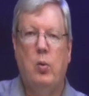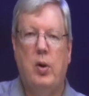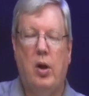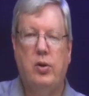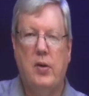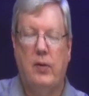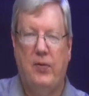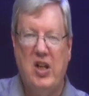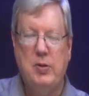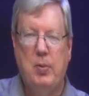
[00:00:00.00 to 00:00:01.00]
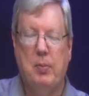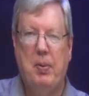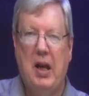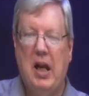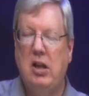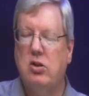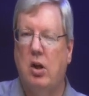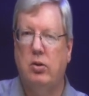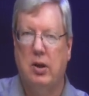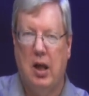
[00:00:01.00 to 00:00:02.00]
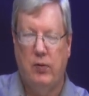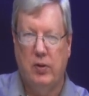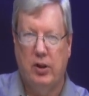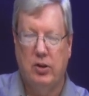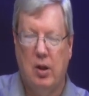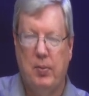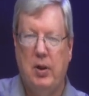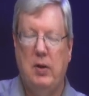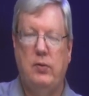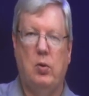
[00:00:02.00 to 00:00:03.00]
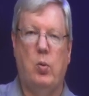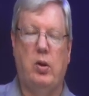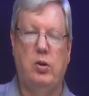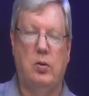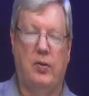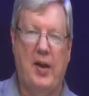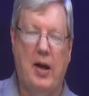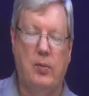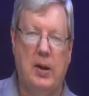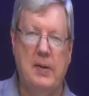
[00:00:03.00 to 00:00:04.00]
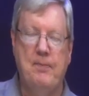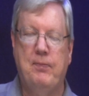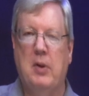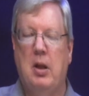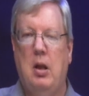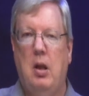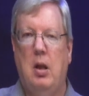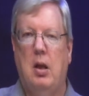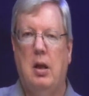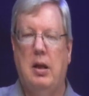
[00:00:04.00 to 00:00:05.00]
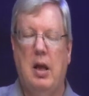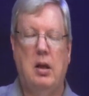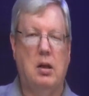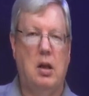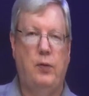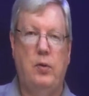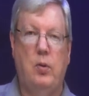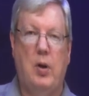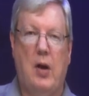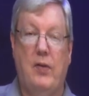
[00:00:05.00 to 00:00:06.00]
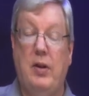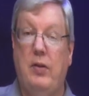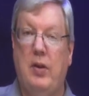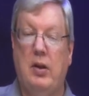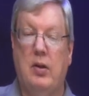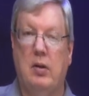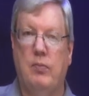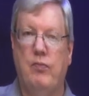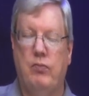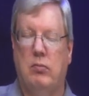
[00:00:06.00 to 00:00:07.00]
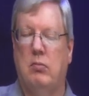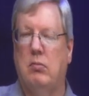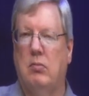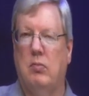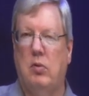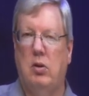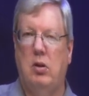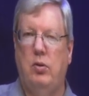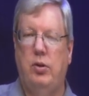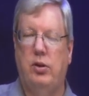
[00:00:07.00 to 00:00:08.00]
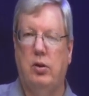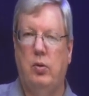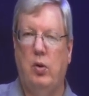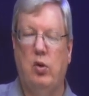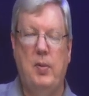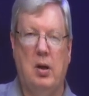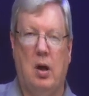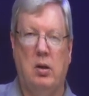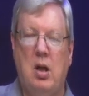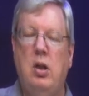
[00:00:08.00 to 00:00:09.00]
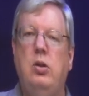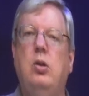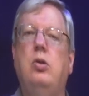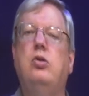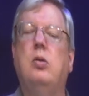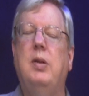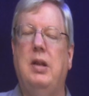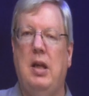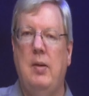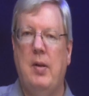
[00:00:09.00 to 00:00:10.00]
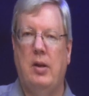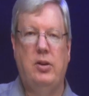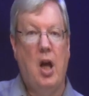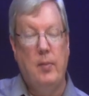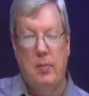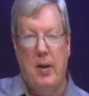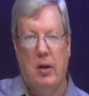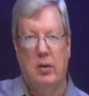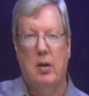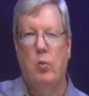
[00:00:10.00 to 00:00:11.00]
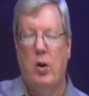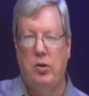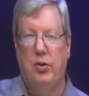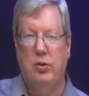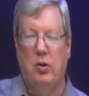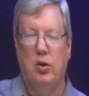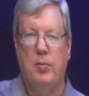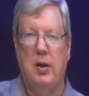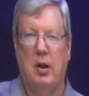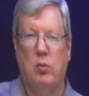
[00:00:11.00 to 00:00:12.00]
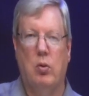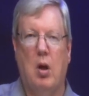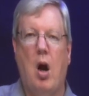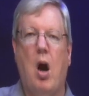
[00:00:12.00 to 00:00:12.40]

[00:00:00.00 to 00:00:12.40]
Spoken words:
We also have a Facebook page under Canfield and Company if you want to do it that way. Again, if you have anything that you disagree with me on, you can shoot me an email. Tell me about why you disagree with me at